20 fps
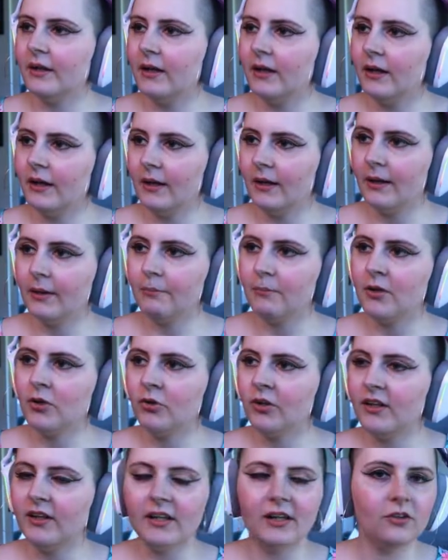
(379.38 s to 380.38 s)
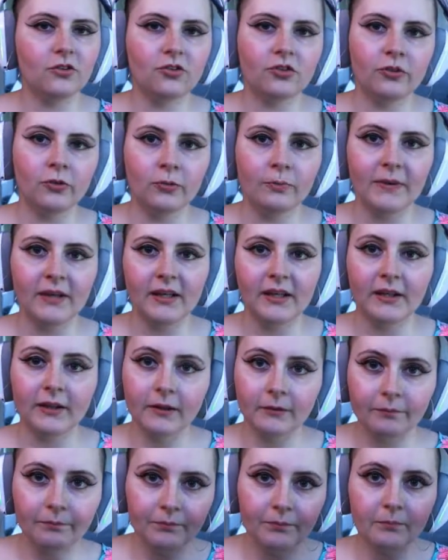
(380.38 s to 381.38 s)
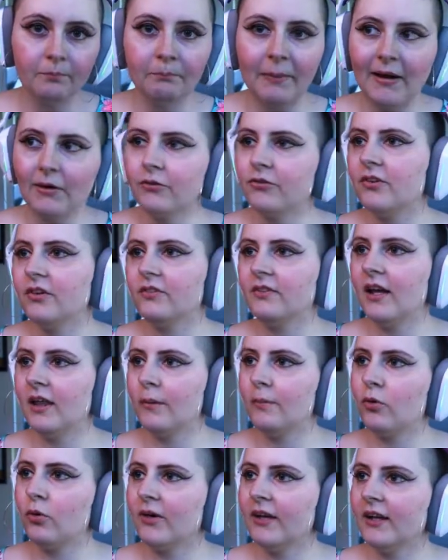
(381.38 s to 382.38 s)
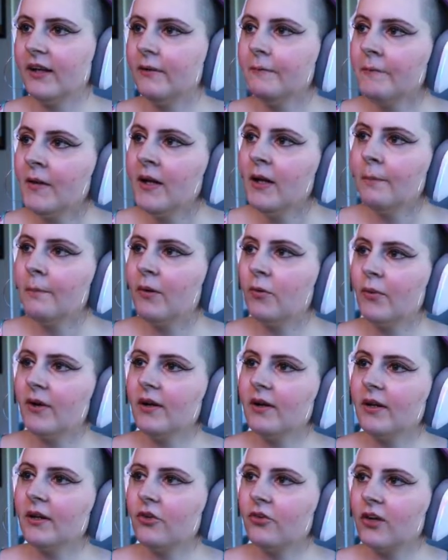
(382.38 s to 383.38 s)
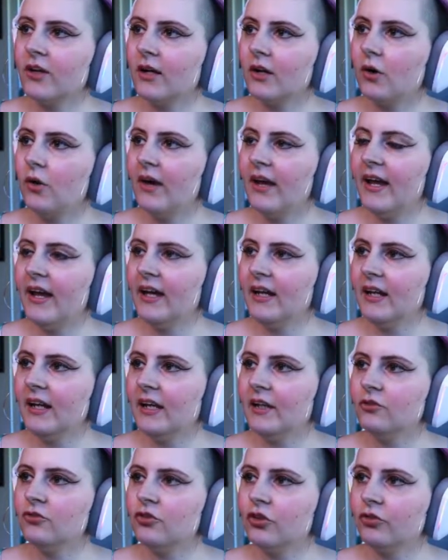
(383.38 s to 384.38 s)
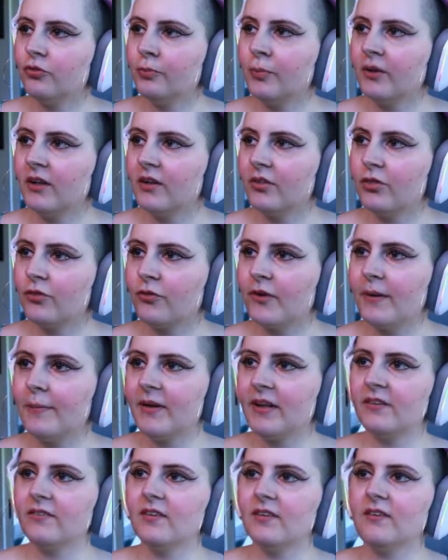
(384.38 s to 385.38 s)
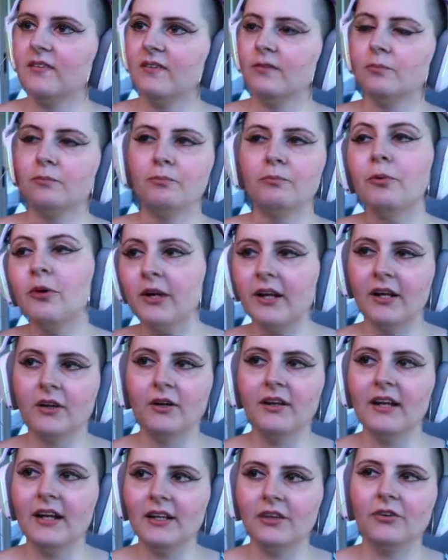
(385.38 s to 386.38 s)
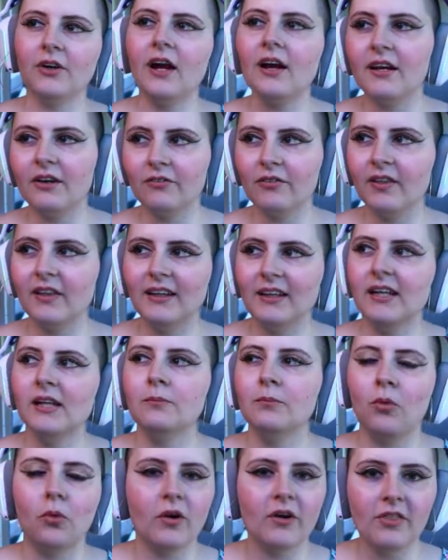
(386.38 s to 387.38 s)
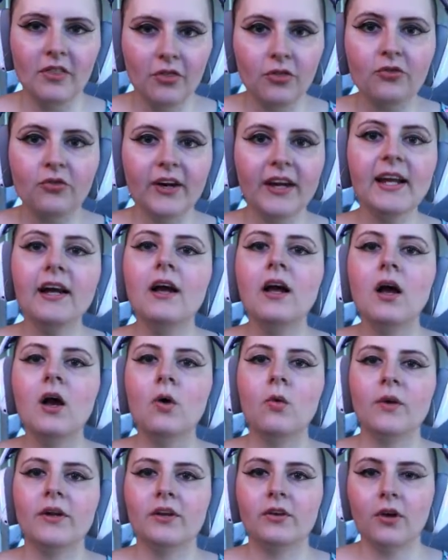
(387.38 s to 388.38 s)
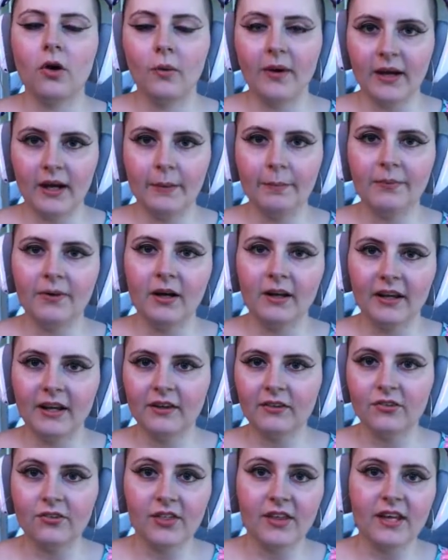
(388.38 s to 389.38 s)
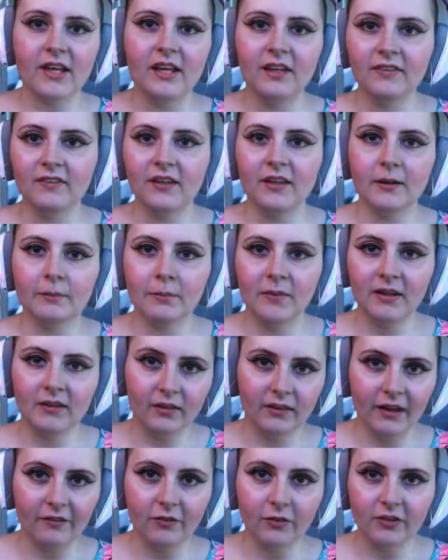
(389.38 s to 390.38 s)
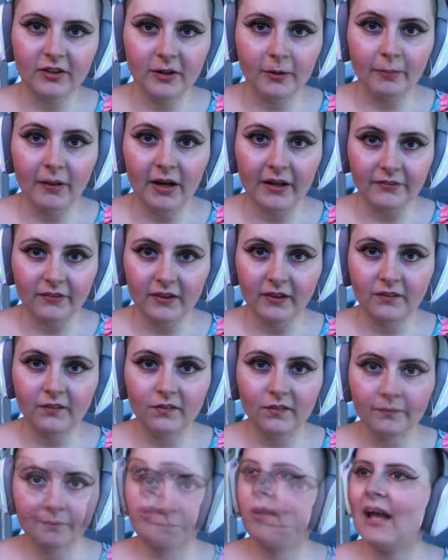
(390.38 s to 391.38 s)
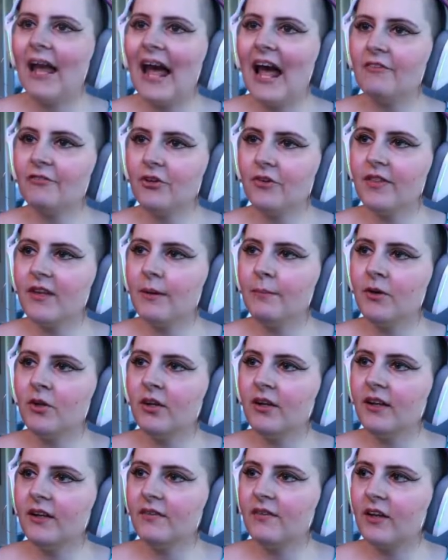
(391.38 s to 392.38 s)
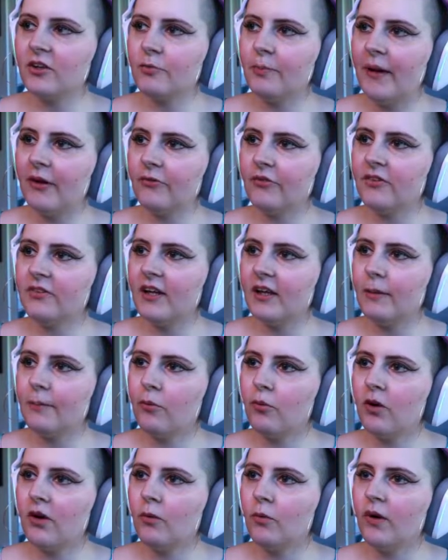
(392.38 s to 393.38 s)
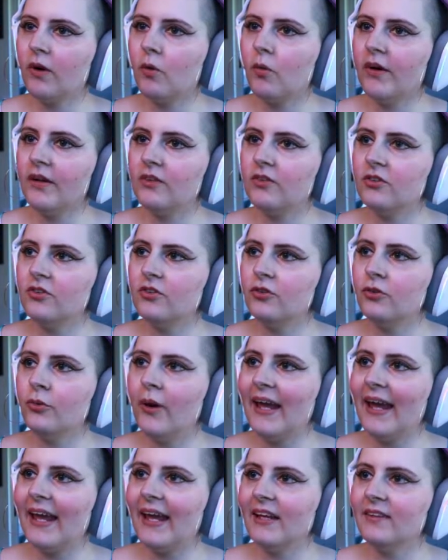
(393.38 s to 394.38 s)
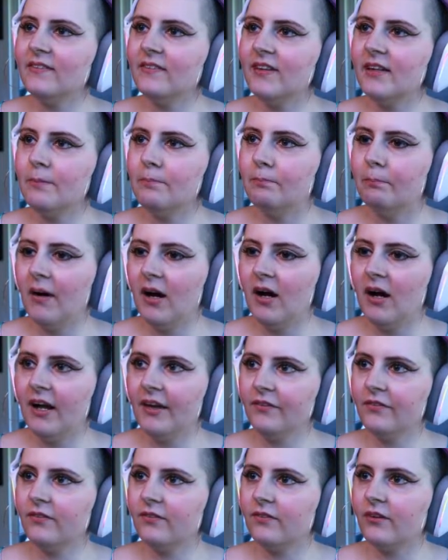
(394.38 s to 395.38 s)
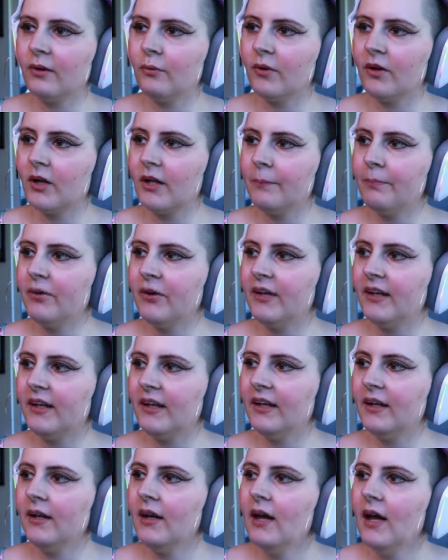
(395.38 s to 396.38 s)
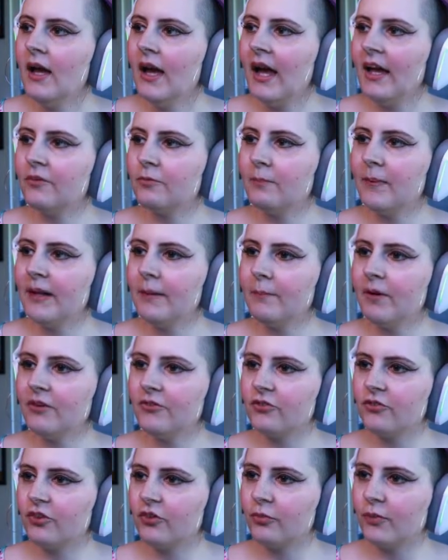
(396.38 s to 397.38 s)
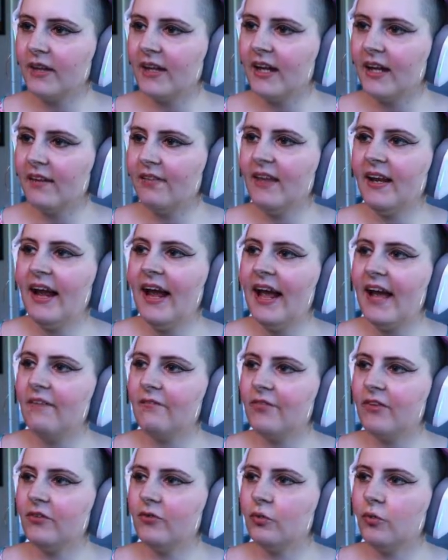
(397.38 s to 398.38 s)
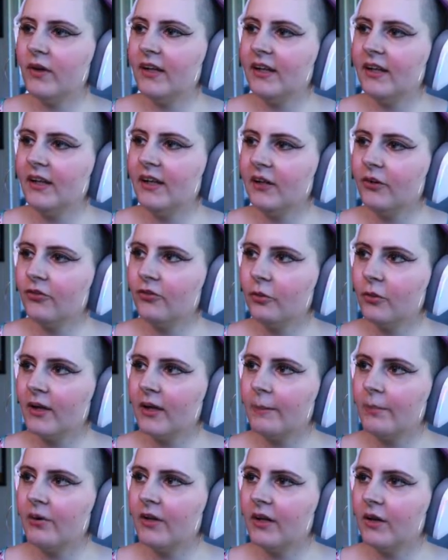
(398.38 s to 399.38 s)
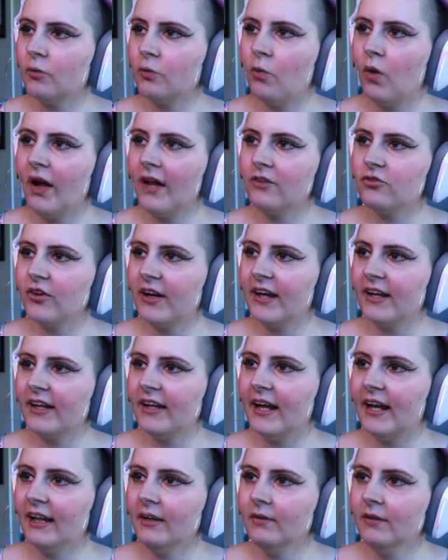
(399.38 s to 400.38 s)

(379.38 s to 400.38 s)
immunity to being bounced and teleported. But we're just going to go ahead and just put in 3 because it's pretty good, and you're not going to really need more than 3 when you're going up against the easy and mid-level tier bosses. After the immunity / bounce and teleport, we're going to do anti-boss, and we're going to put in as many monsters as we can that have this one in here. So we're going to put in Y Dragon Head,